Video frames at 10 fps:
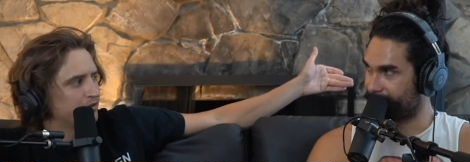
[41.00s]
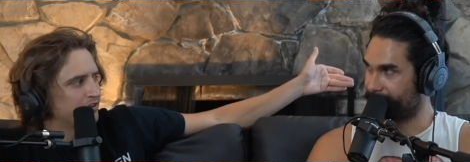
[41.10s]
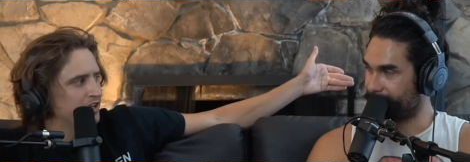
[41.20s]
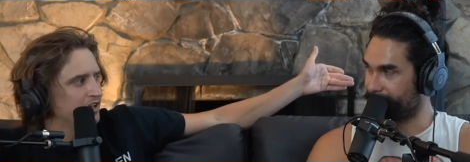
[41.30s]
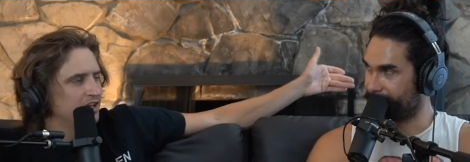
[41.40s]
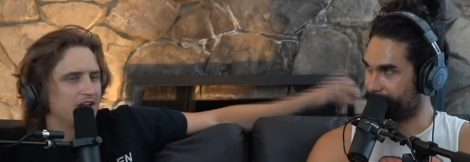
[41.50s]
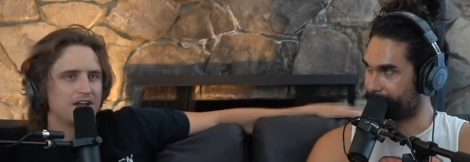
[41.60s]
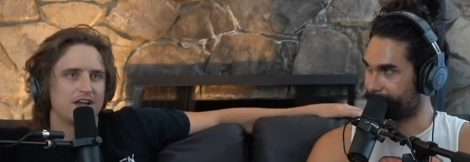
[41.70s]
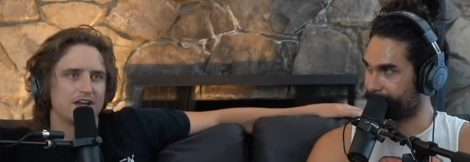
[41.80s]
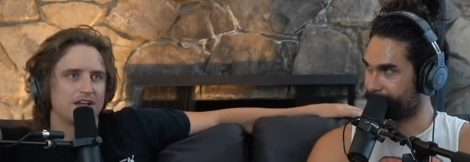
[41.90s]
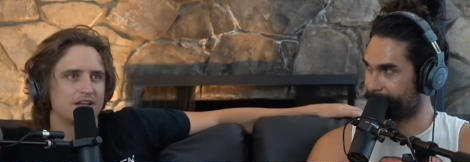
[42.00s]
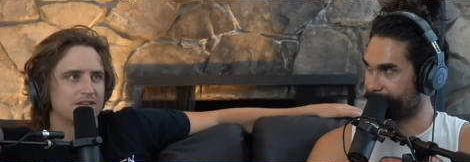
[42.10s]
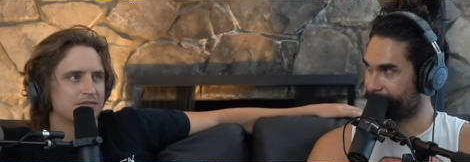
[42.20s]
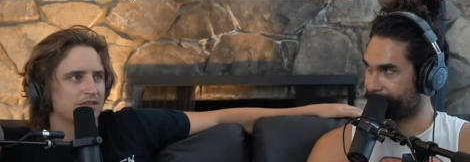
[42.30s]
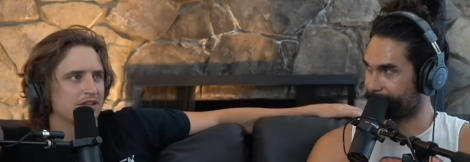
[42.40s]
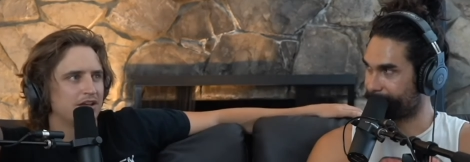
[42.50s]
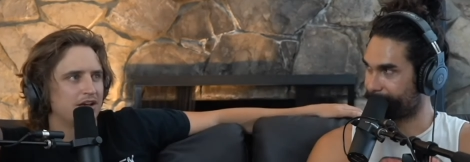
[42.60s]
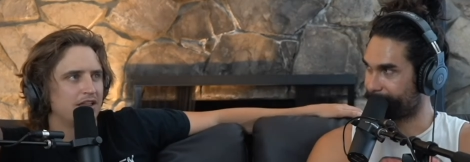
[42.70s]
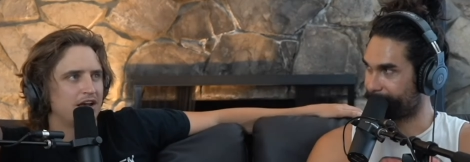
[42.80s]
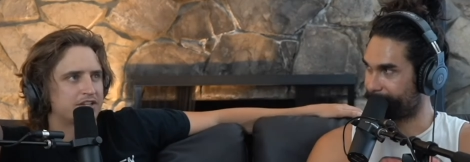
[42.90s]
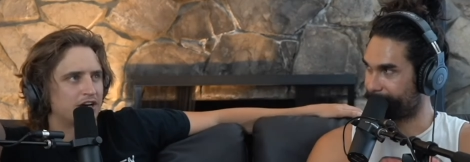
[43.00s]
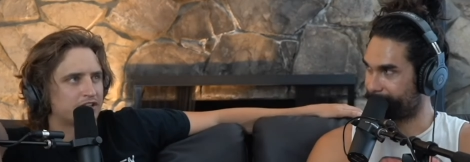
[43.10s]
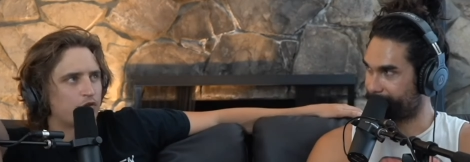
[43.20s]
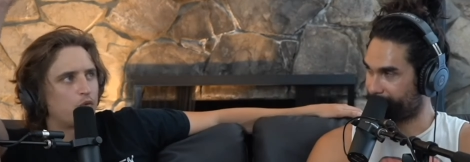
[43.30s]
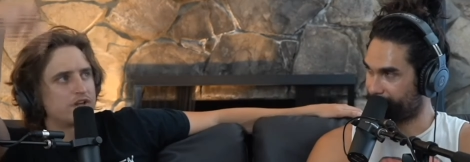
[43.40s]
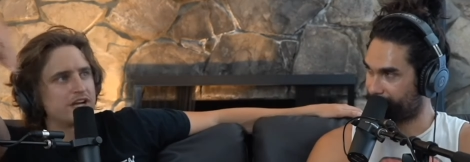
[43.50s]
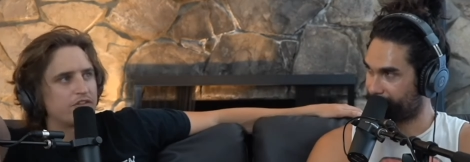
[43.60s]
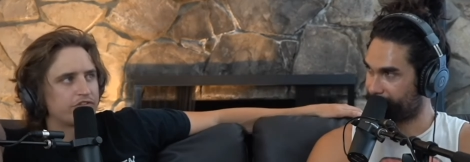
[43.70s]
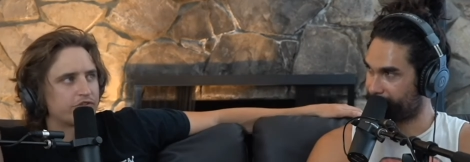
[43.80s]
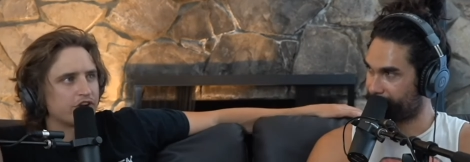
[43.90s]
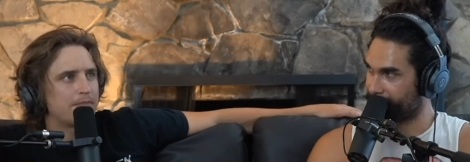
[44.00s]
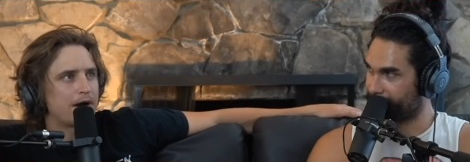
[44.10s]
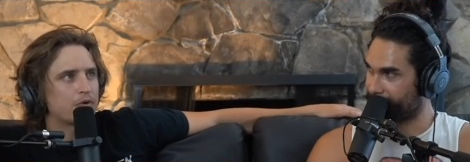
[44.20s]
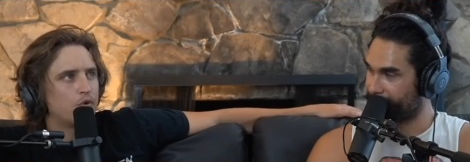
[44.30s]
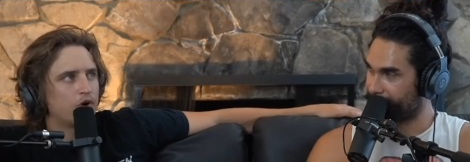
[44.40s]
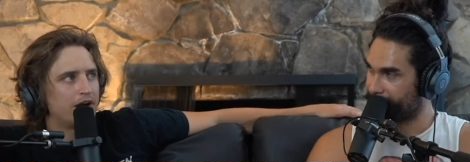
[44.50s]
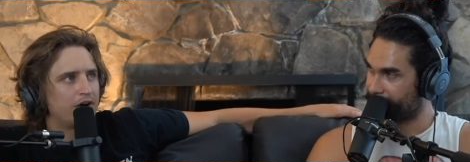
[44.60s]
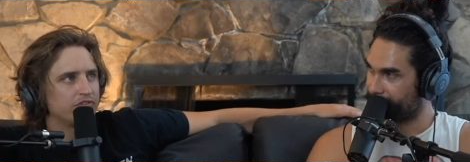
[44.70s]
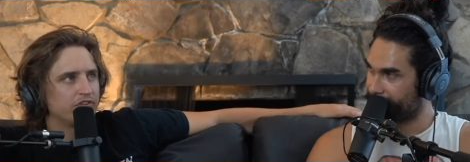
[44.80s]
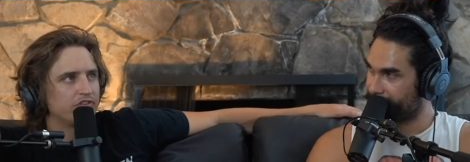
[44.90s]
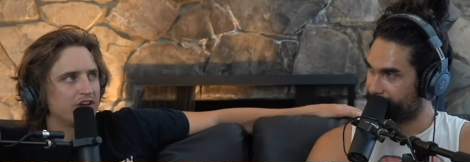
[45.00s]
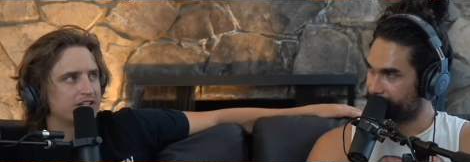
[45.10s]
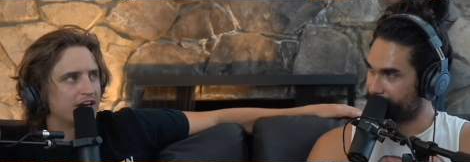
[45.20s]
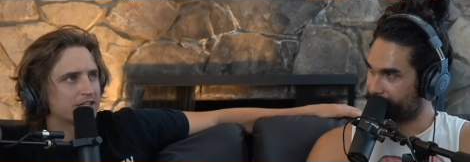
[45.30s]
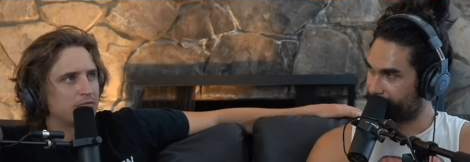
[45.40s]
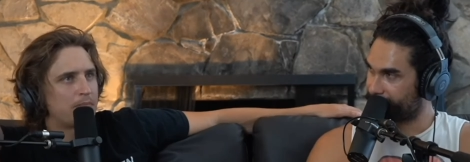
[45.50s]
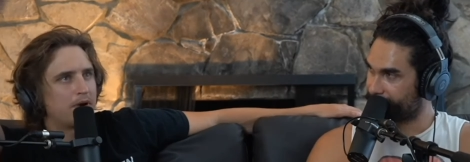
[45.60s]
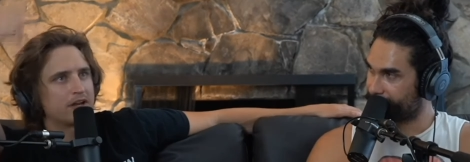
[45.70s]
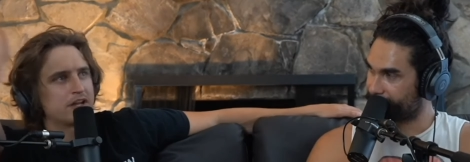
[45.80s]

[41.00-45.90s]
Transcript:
Speaker 1: Yeah, you do. I talked to the one down the street about whorehouses. I talked to my buddy